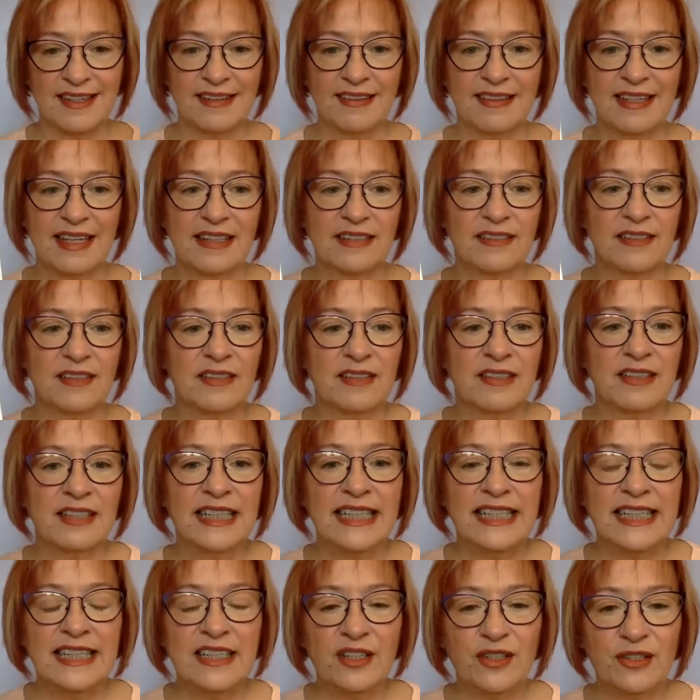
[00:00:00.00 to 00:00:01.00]
that
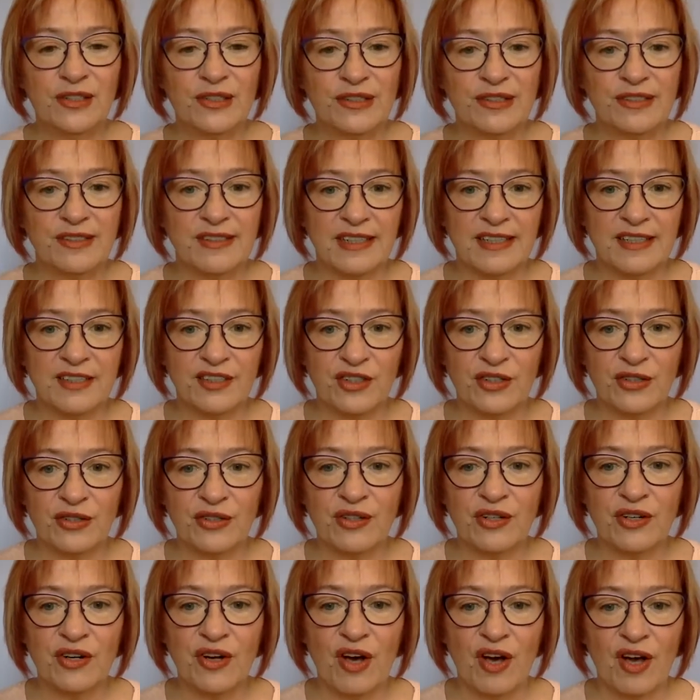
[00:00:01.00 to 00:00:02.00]
lingers in your
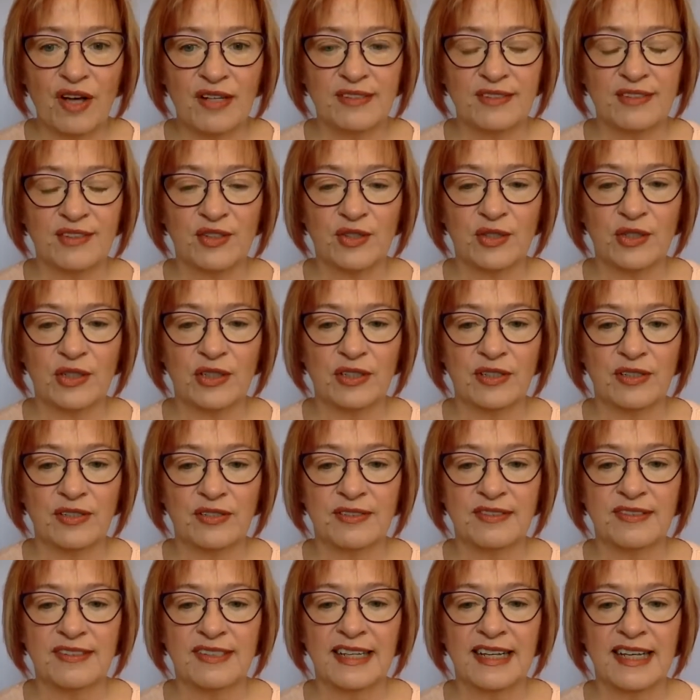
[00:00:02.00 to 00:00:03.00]

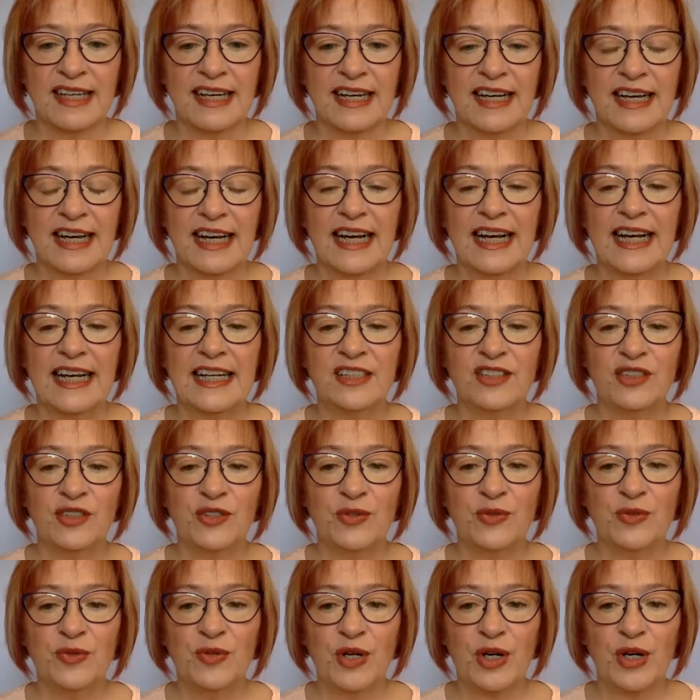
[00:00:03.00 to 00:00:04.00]
nostrils as
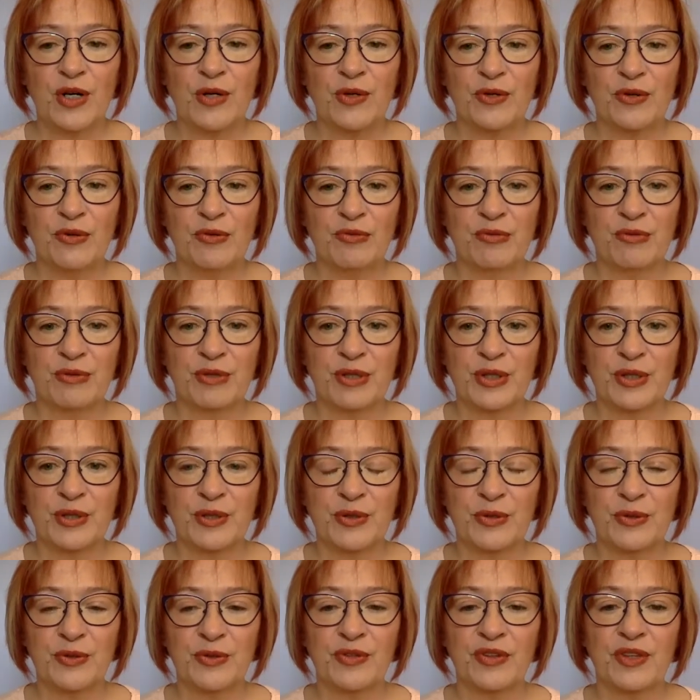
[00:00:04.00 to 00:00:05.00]
you go
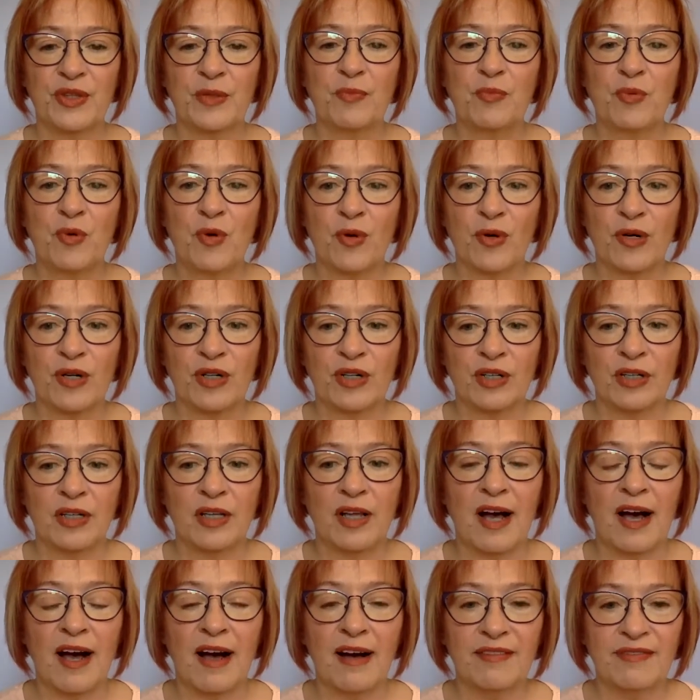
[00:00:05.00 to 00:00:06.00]
through the portal
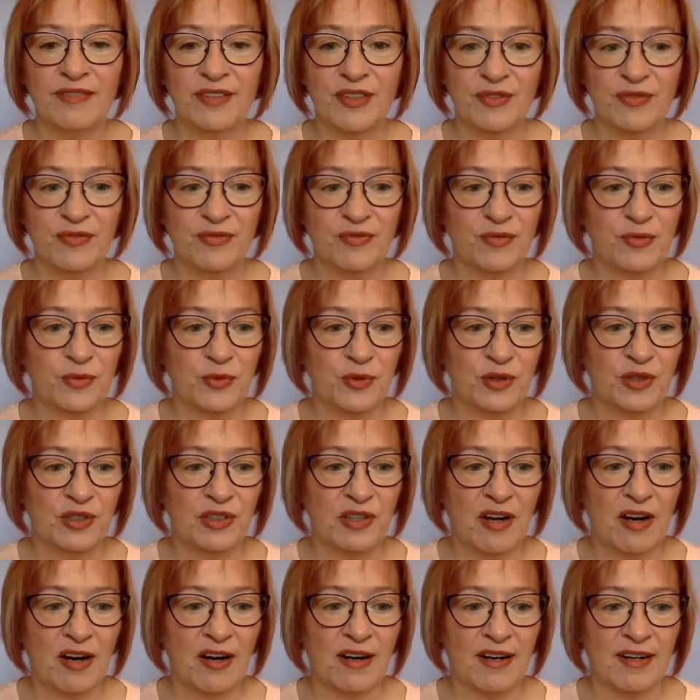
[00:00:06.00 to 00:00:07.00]
of the Fool
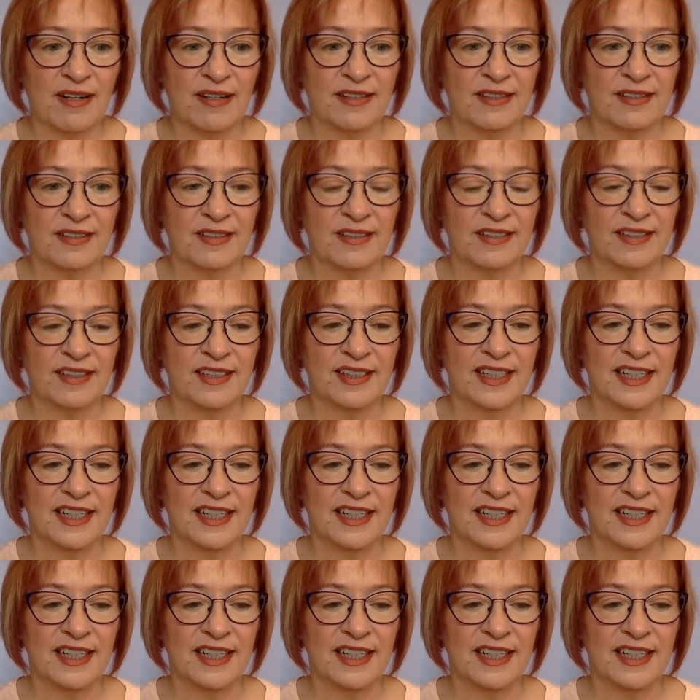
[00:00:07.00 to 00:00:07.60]
card?